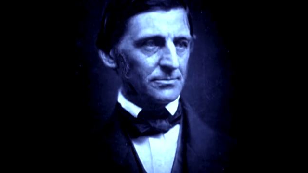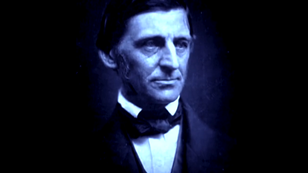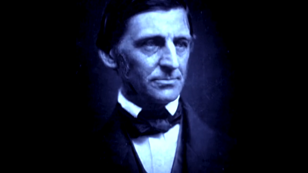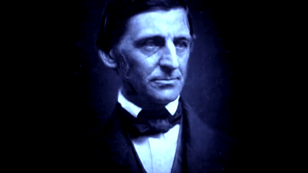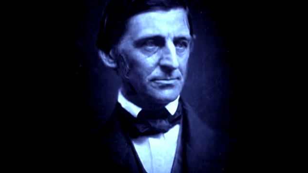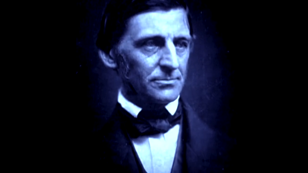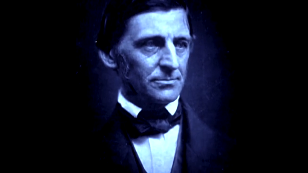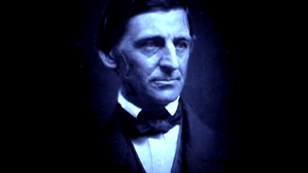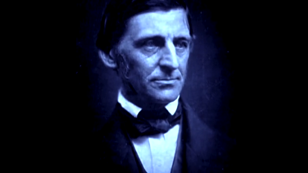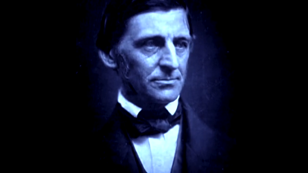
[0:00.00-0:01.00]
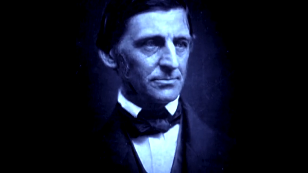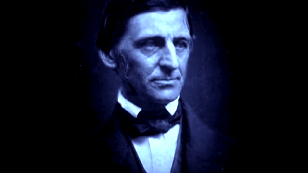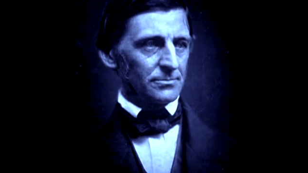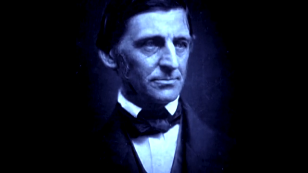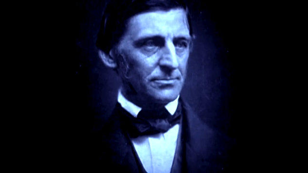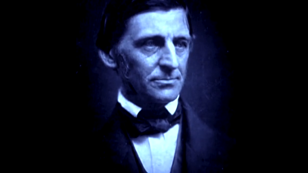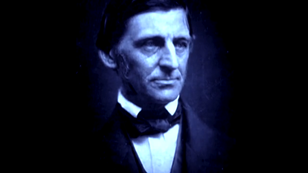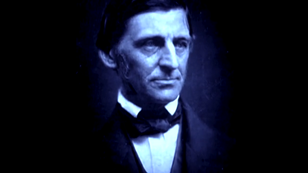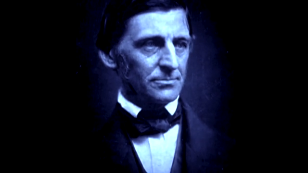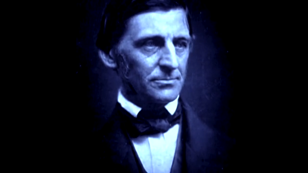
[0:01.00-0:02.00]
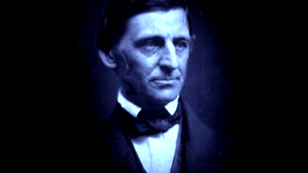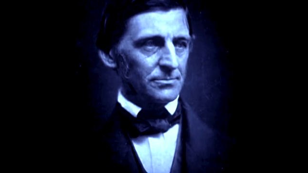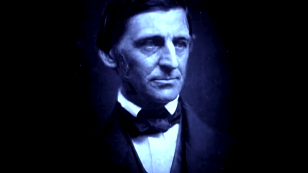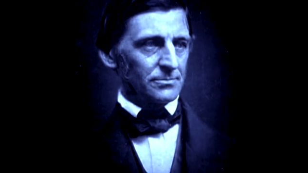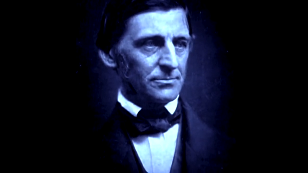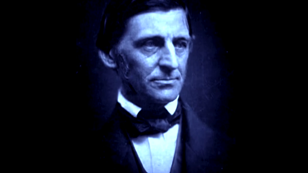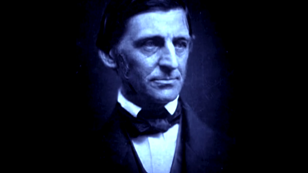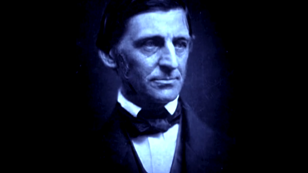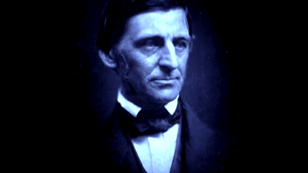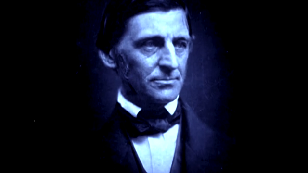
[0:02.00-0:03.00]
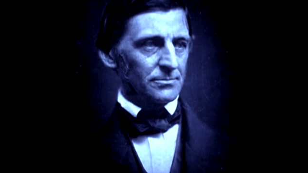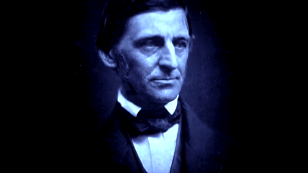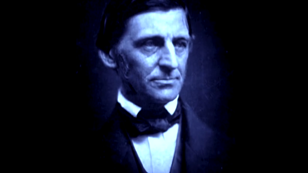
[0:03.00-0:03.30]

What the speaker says: (silence)